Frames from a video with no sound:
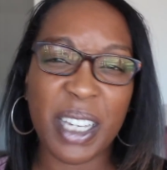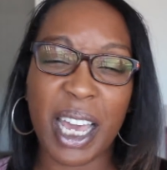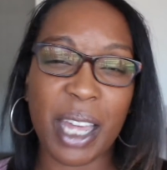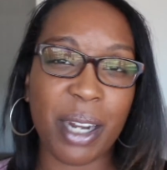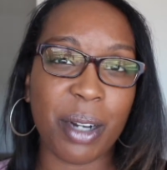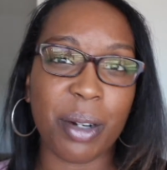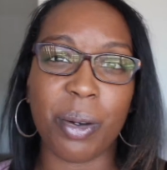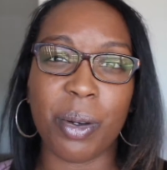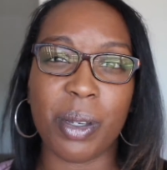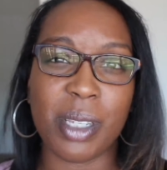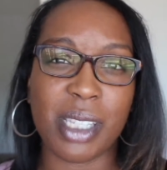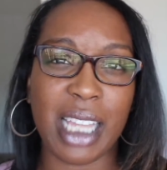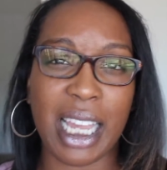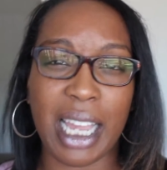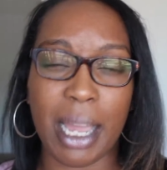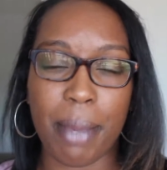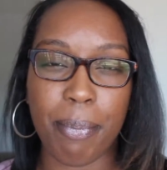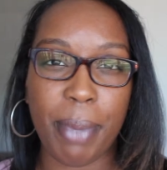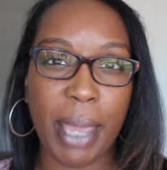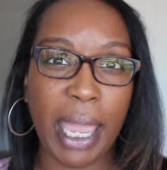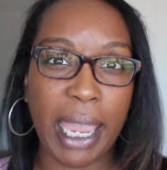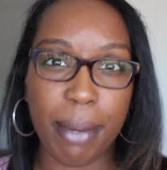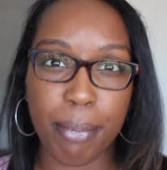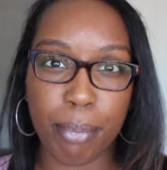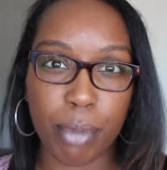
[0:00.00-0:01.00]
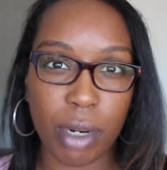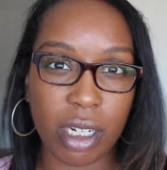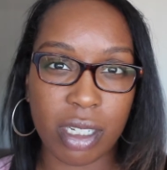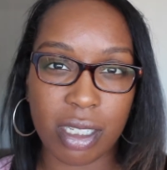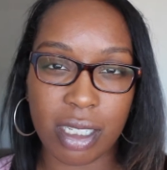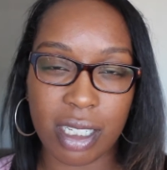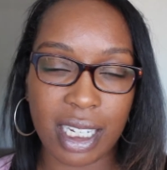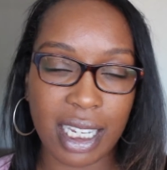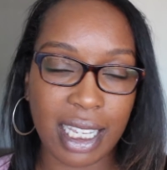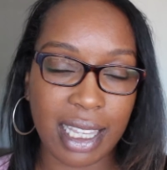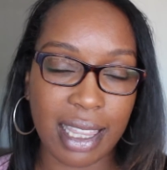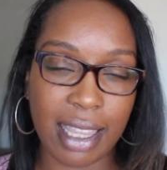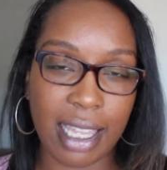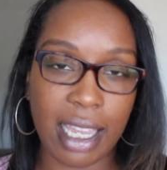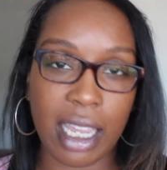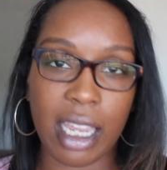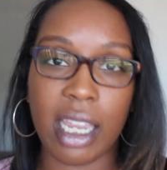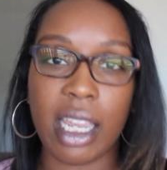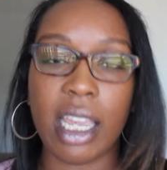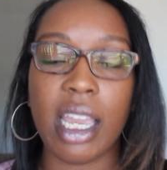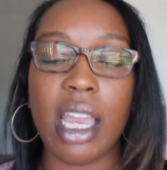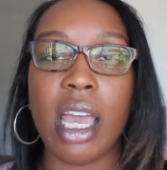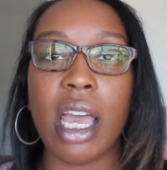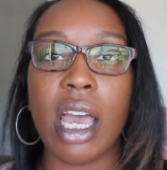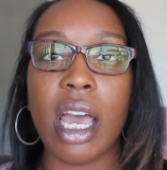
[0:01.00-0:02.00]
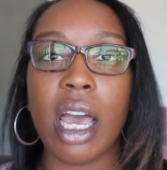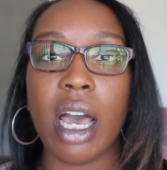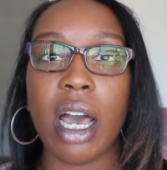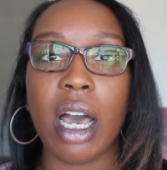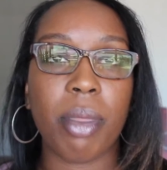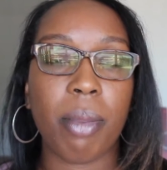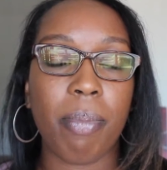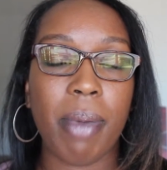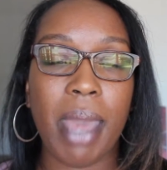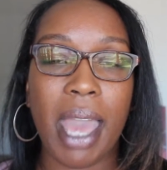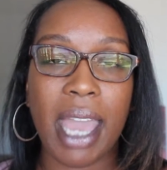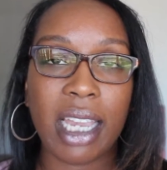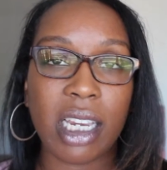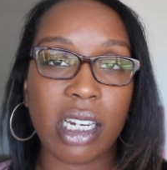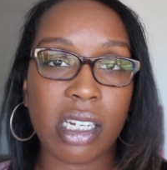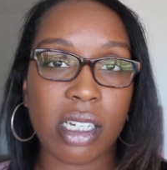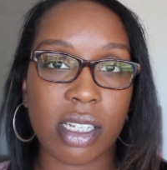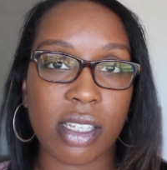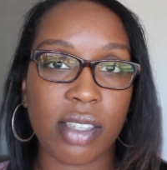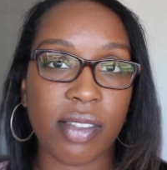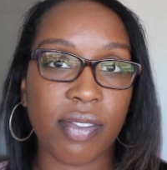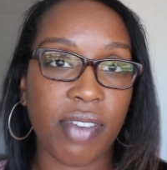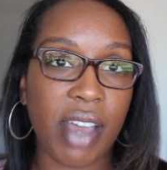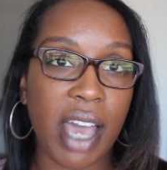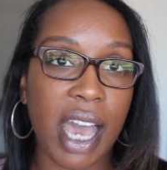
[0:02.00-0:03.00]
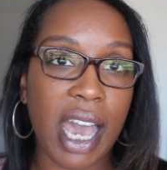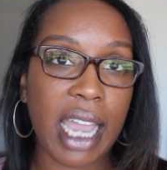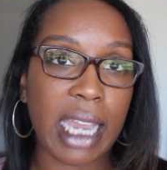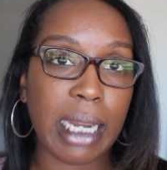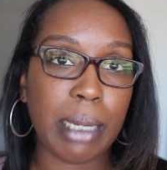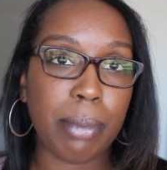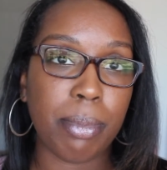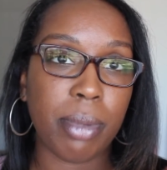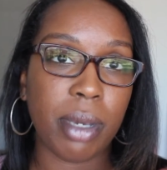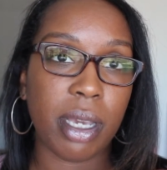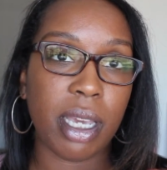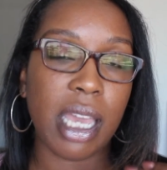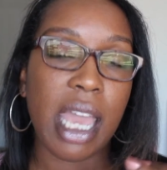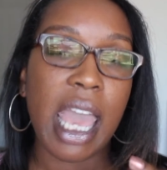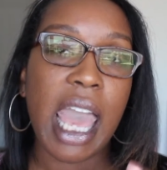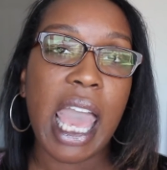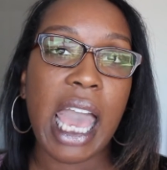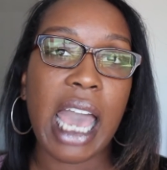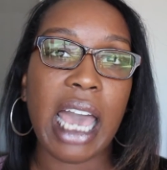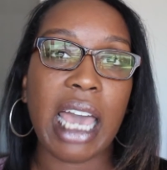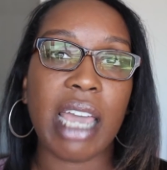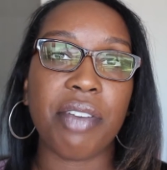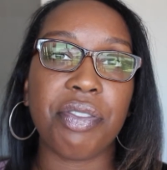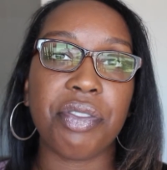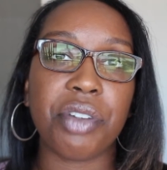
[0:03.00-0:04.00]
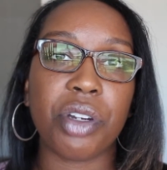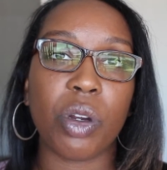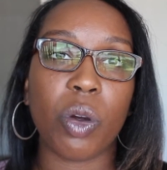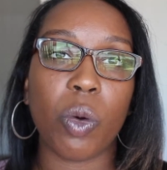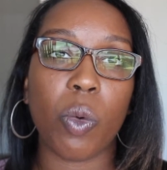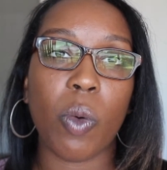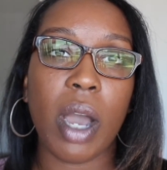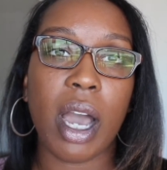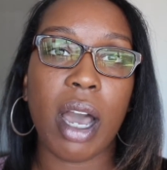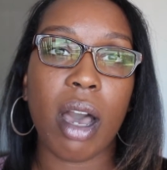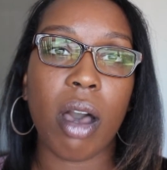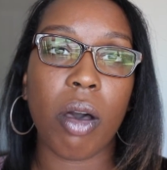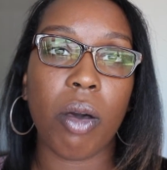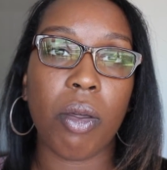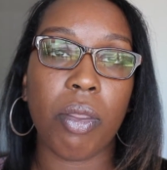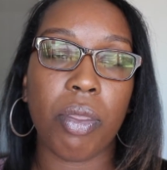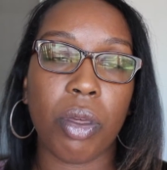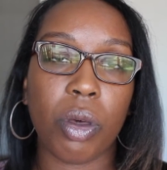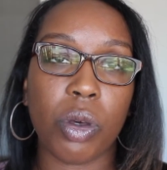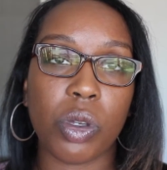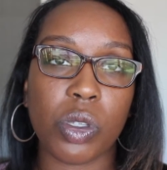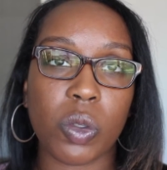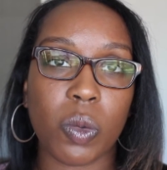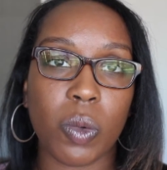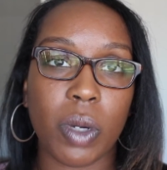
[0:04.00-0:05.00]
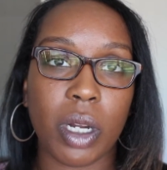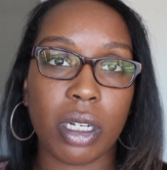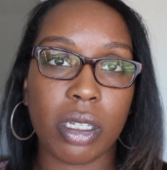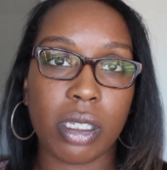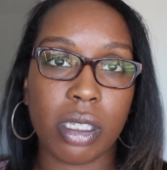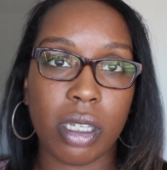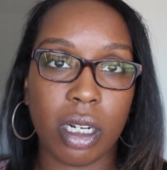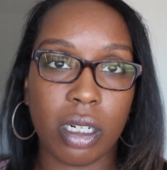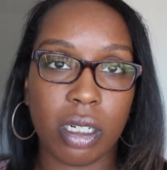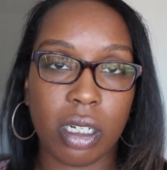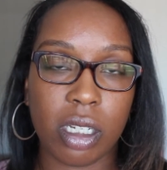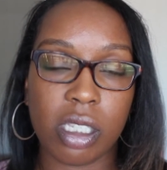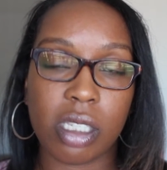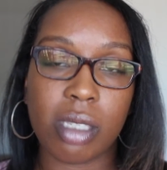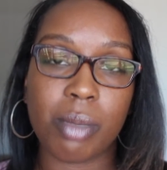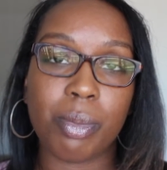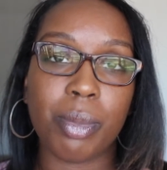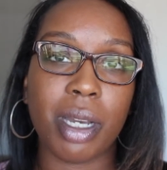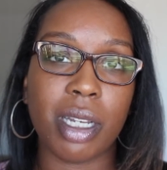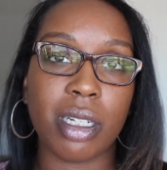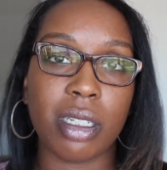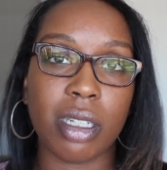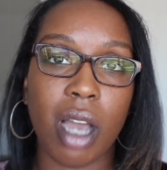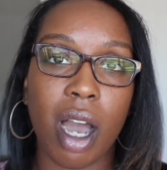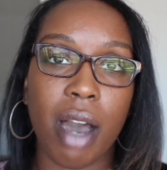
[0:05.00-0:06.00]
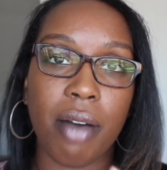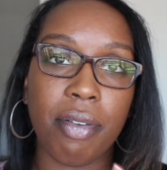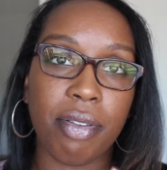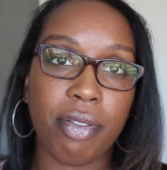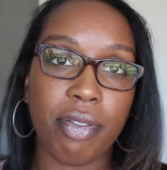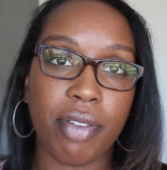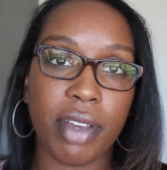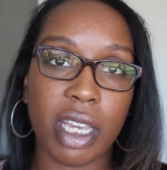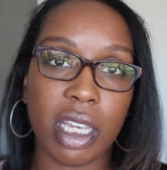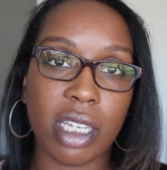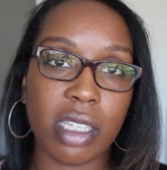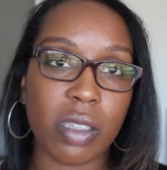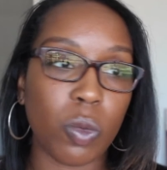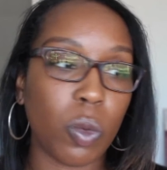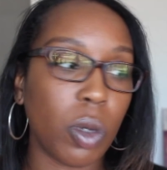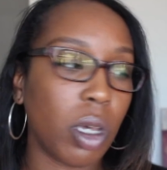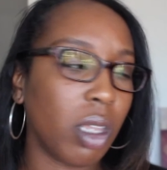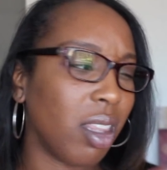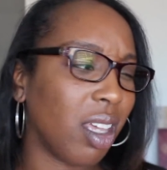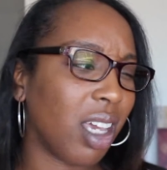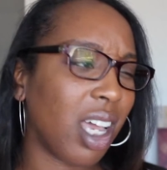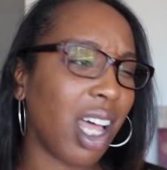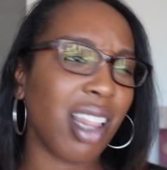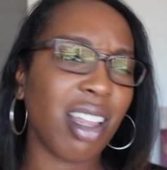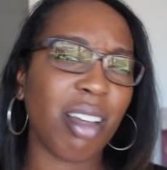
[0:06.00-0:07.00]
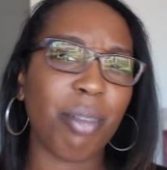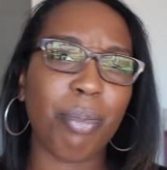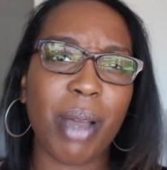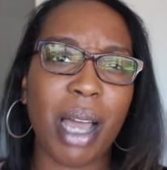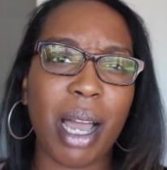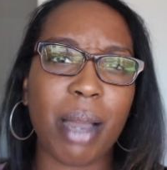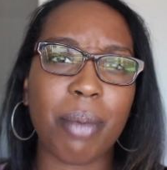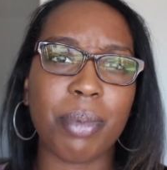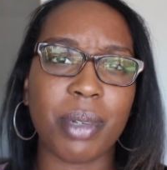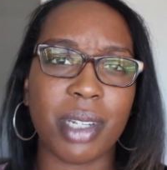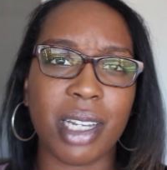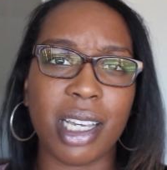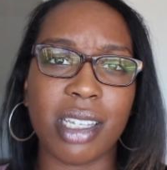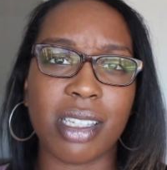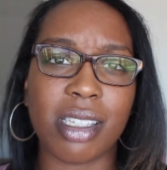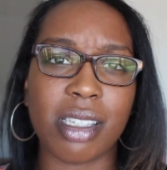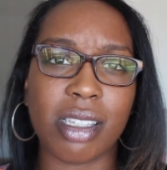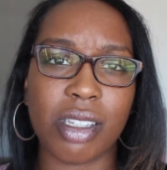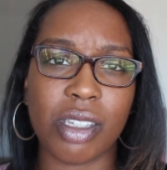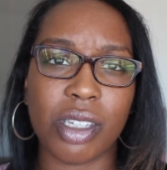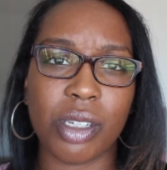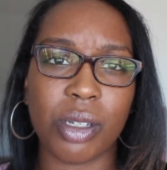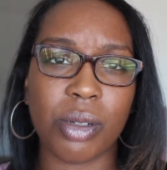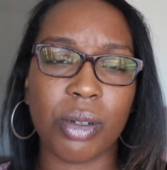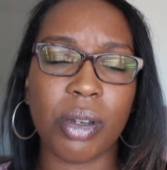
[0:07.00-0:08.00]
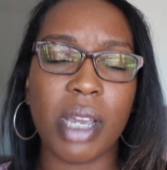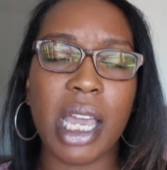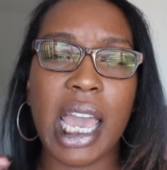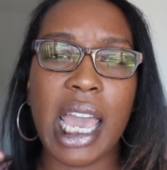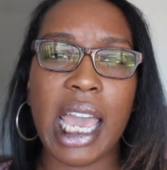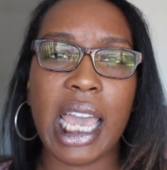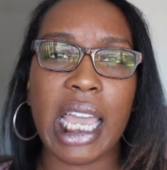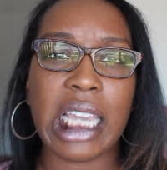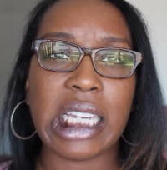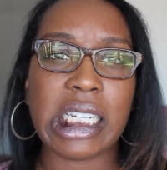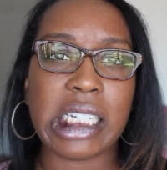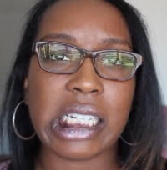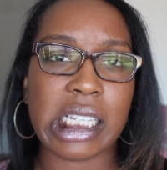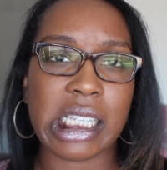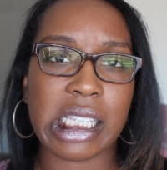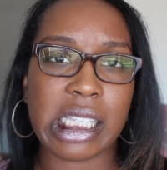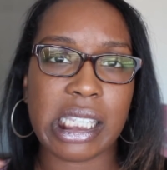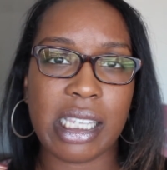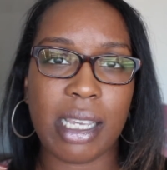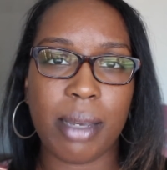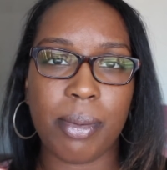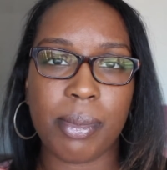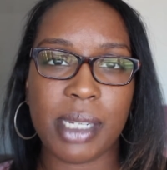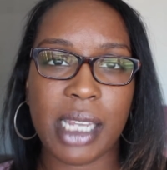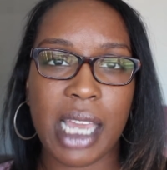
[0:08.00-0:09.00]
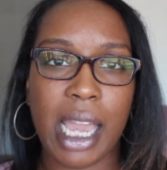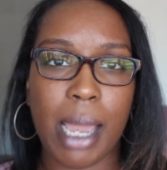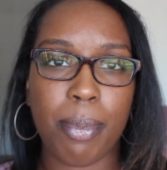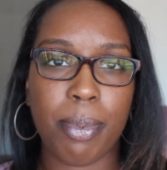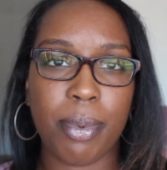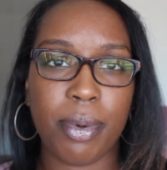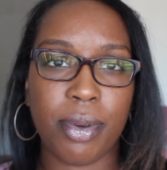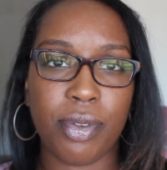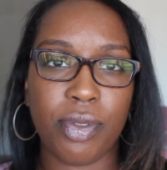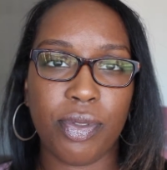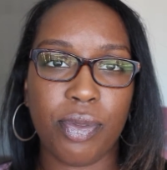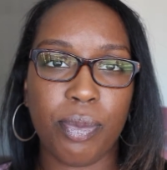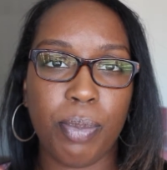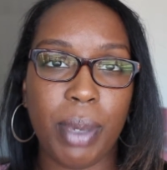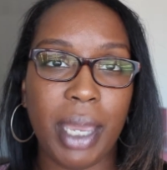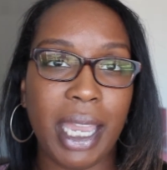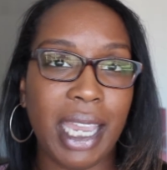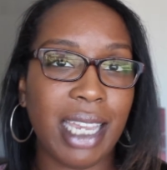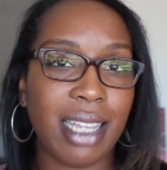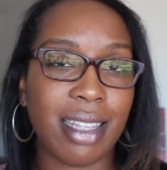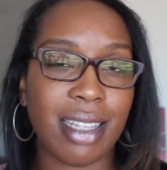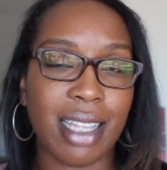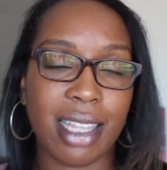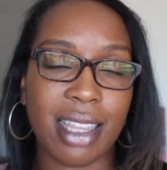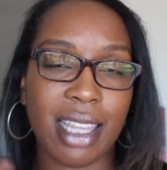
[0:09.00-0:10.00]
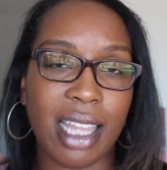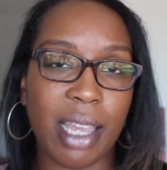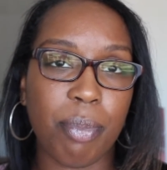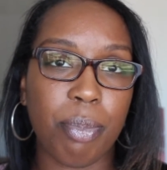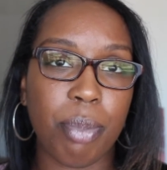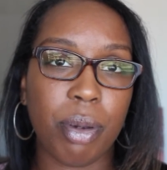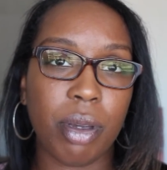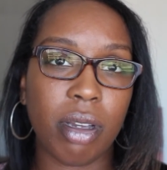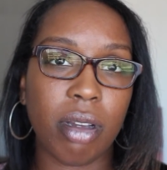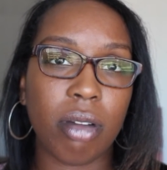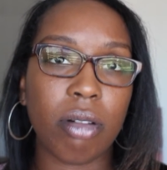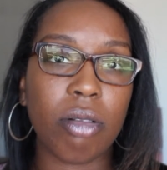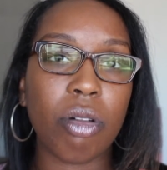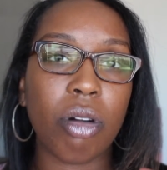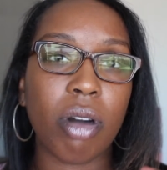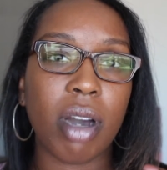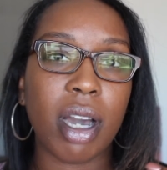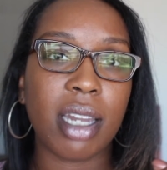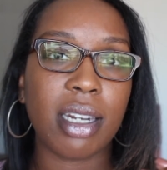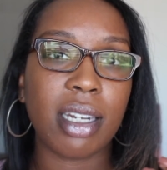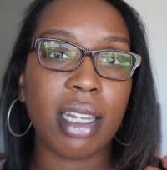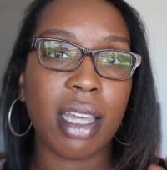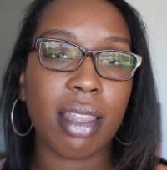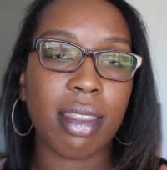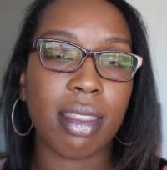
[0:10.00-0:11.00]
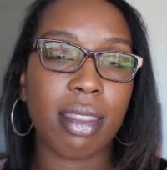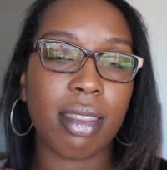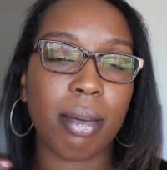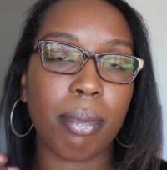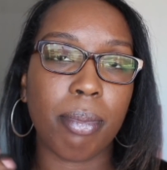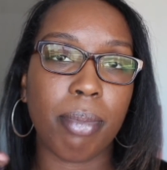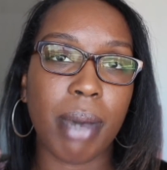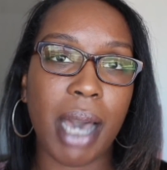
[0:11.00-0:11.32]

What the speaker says: I don't know, it's like a paintbrush looking thing. The package is fine, but after a while those words start to smudge off of it as well. The Colourpop does too. It's just some type of paint that they put on the